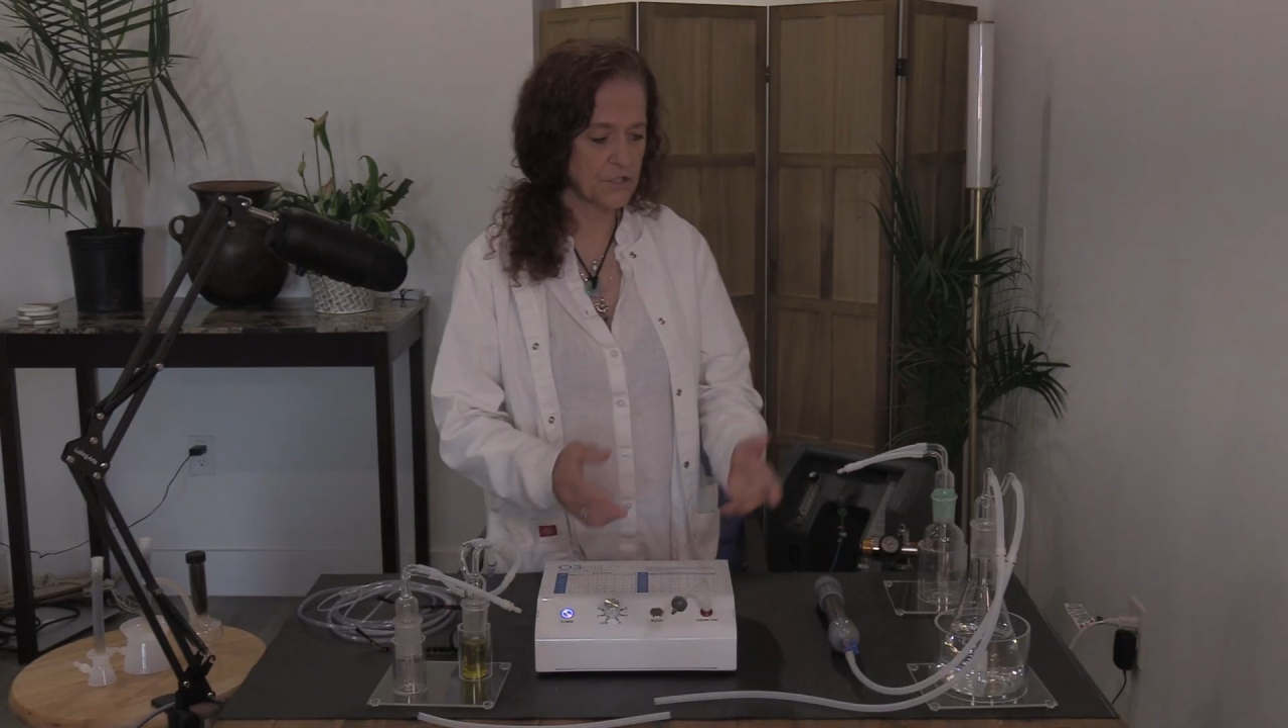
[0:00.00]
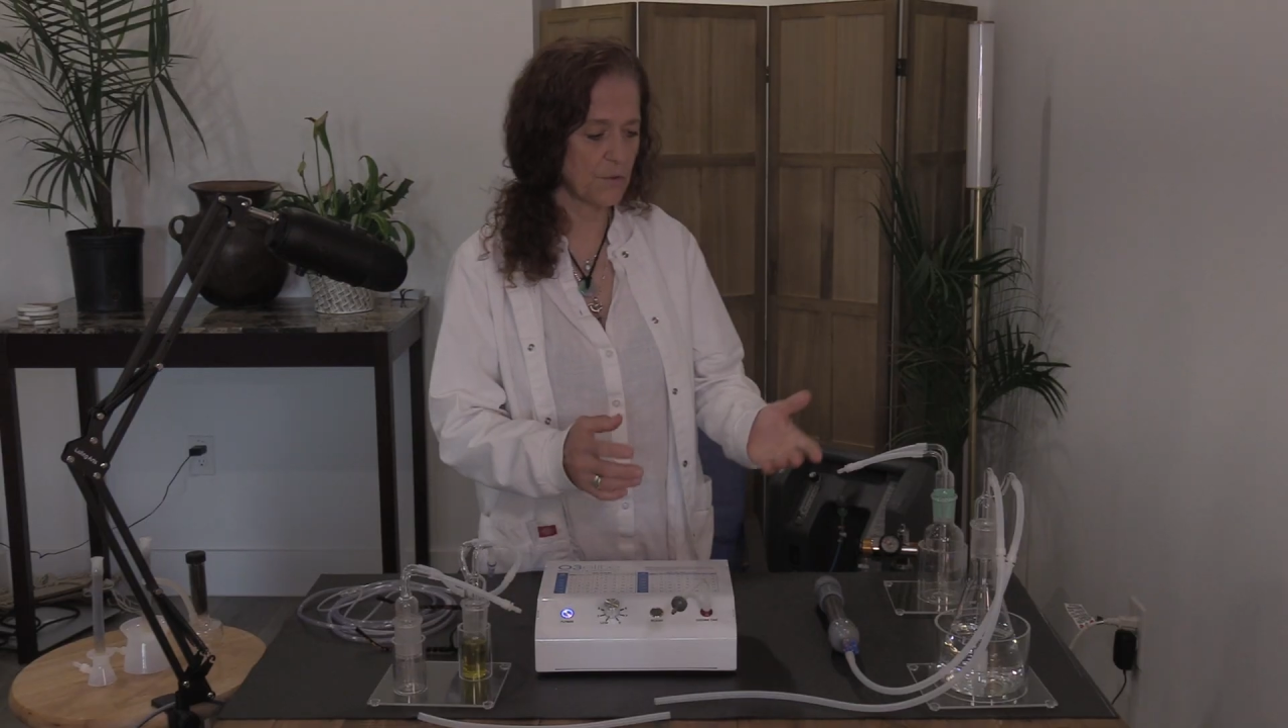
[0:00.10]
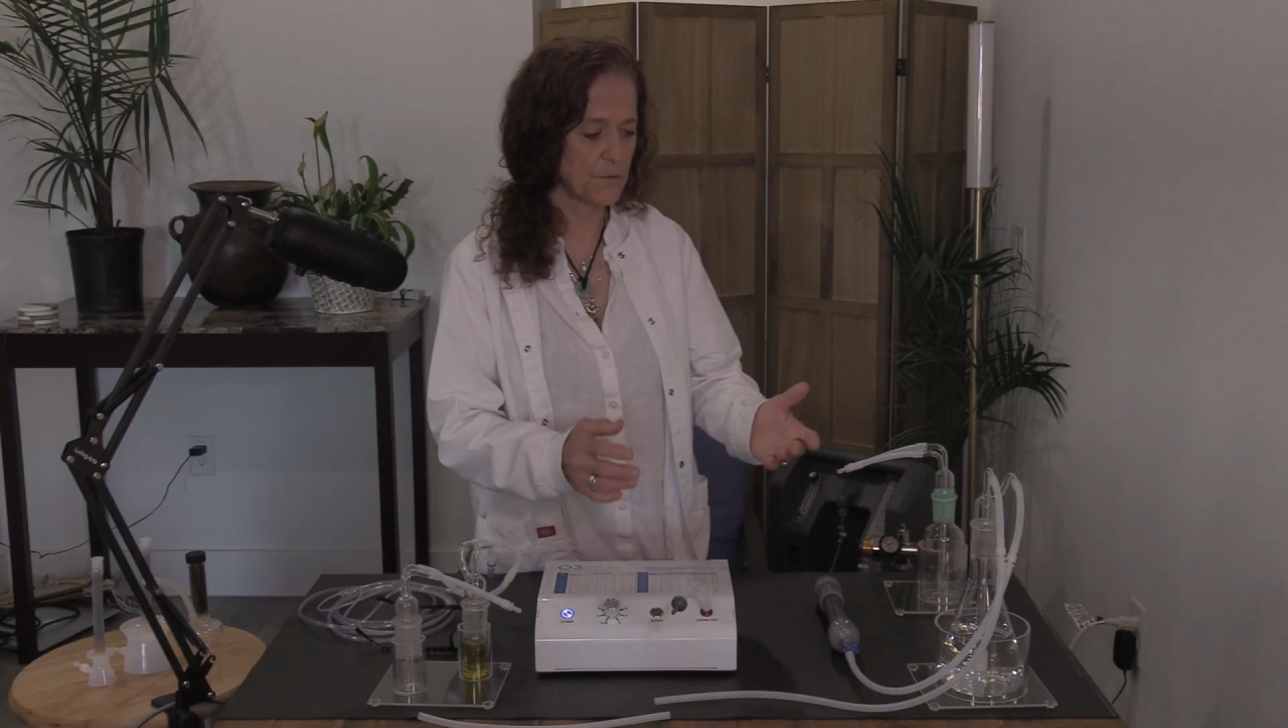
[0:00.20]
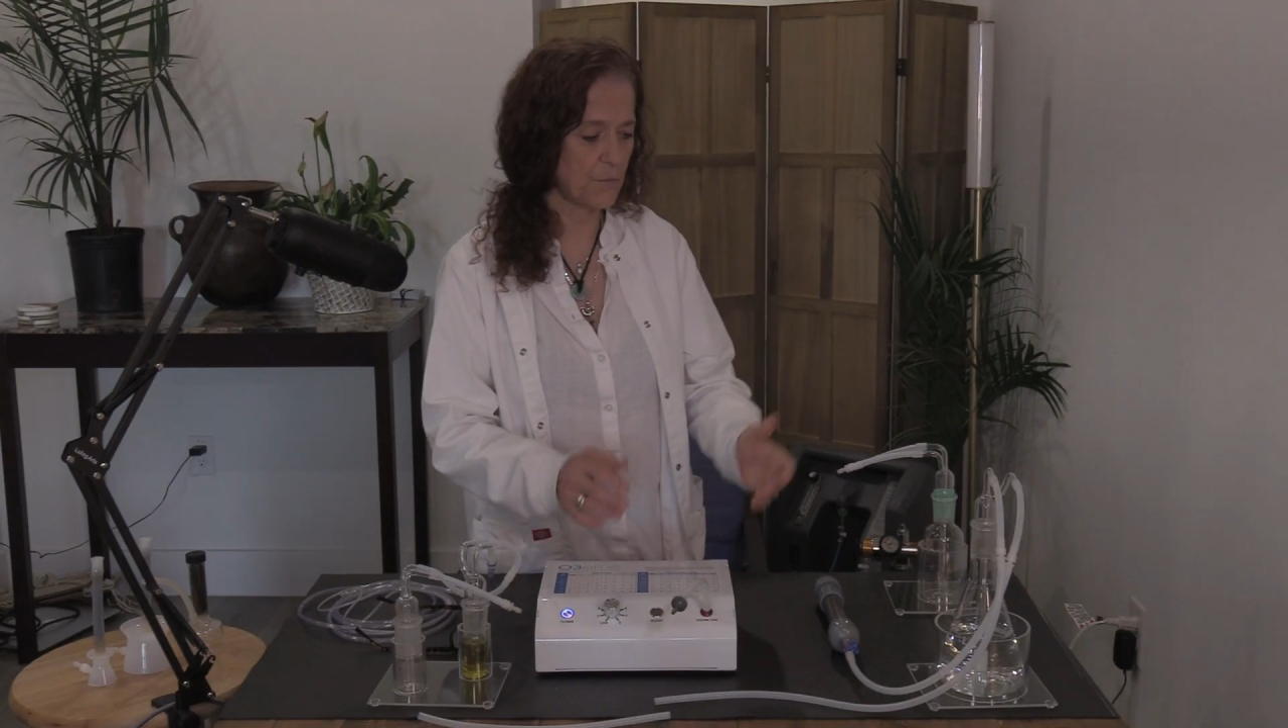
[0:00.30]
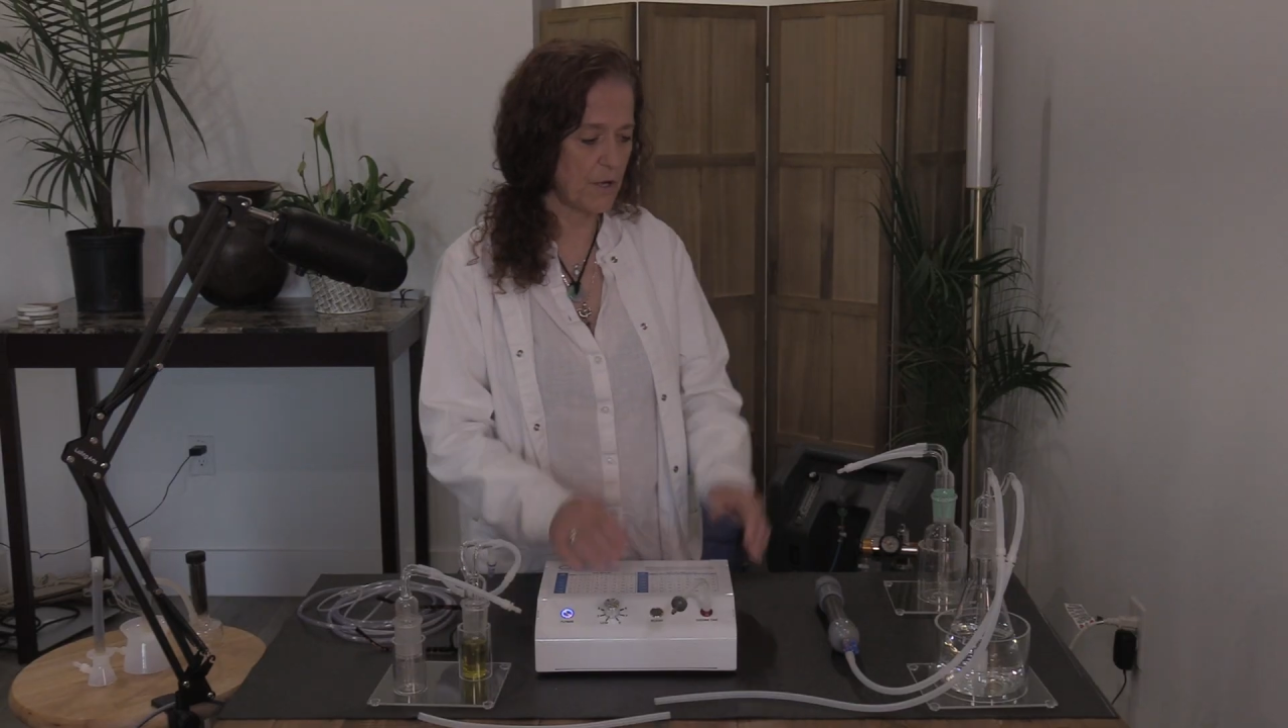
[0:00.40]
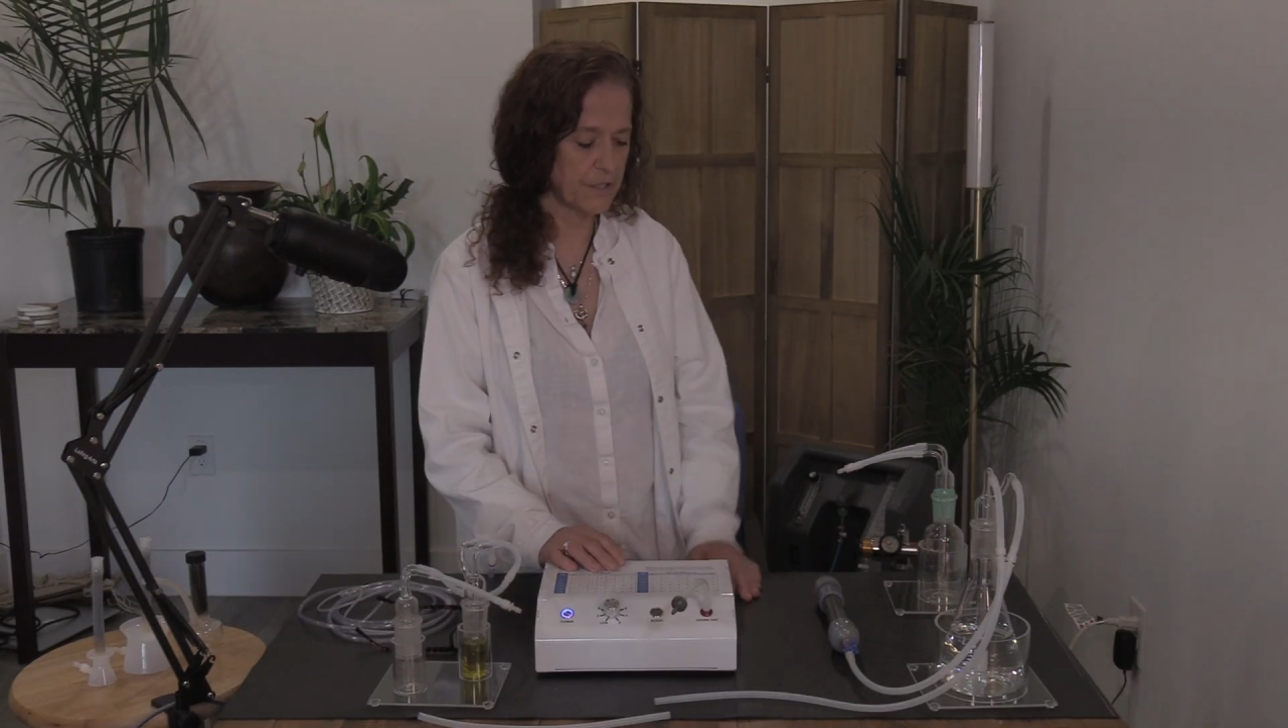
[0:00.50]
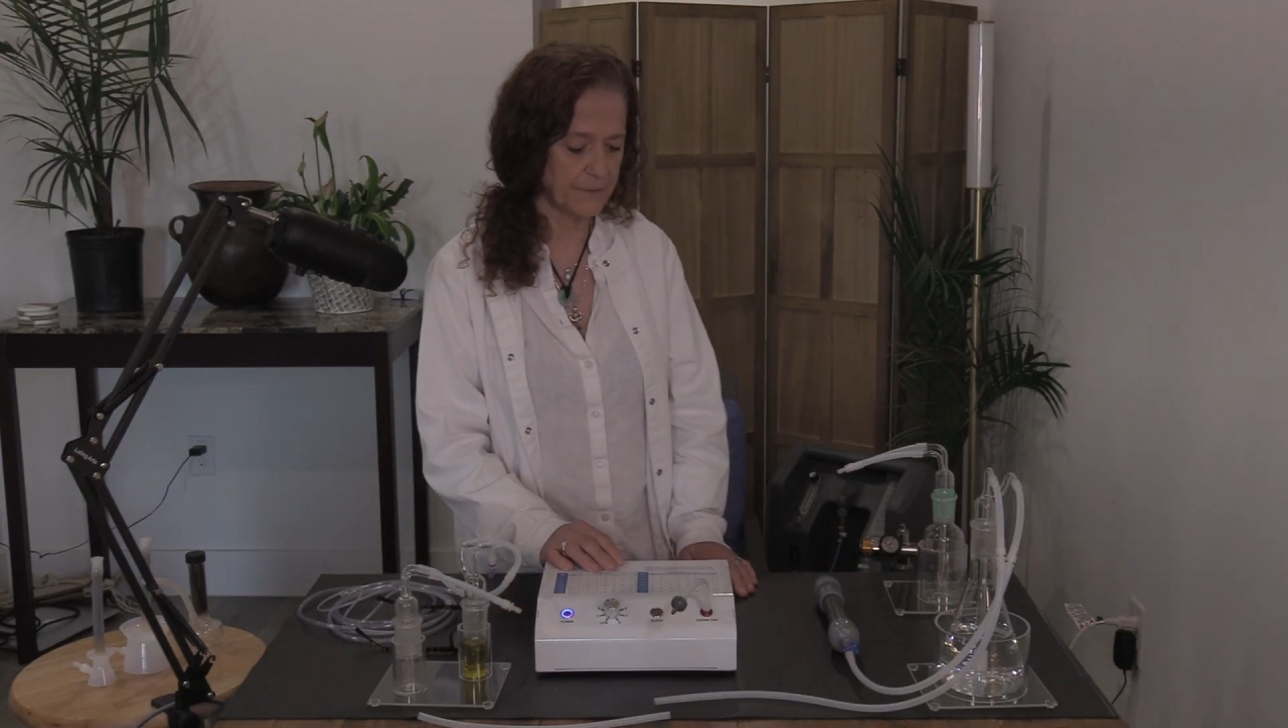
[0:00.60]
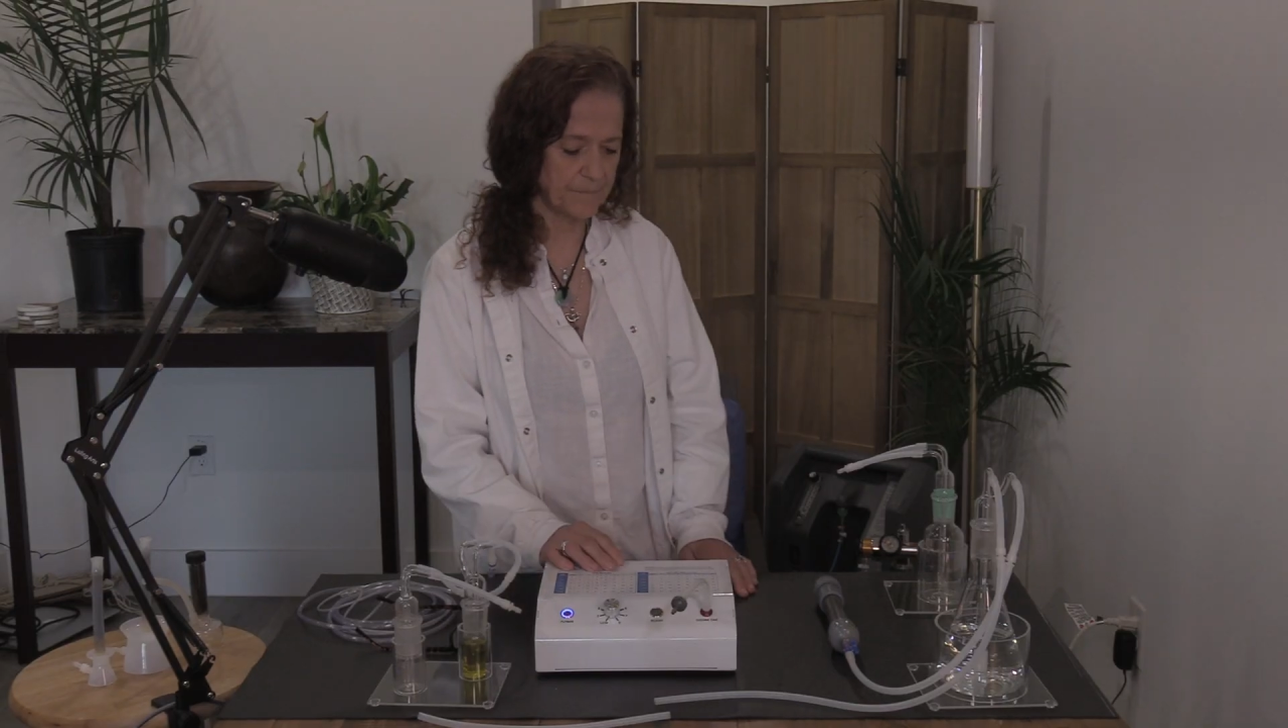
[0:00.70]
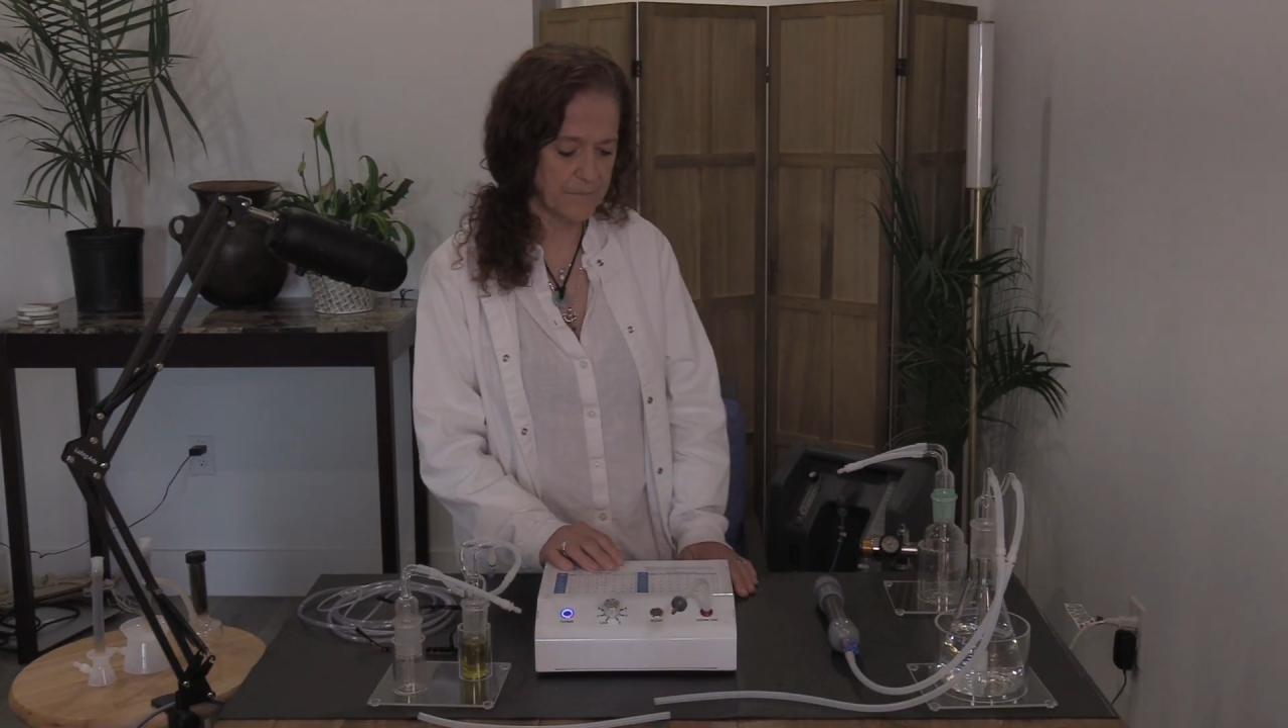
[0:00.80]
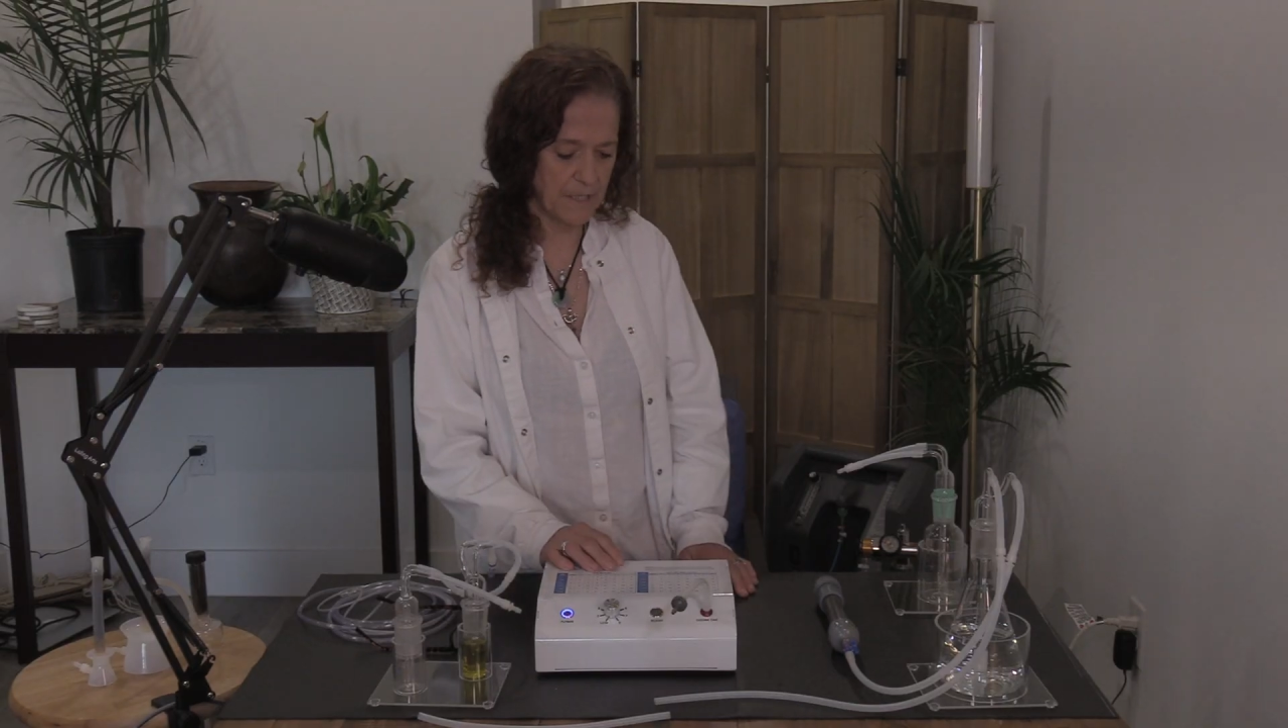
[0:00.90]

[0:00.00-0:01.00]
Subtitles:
start with water.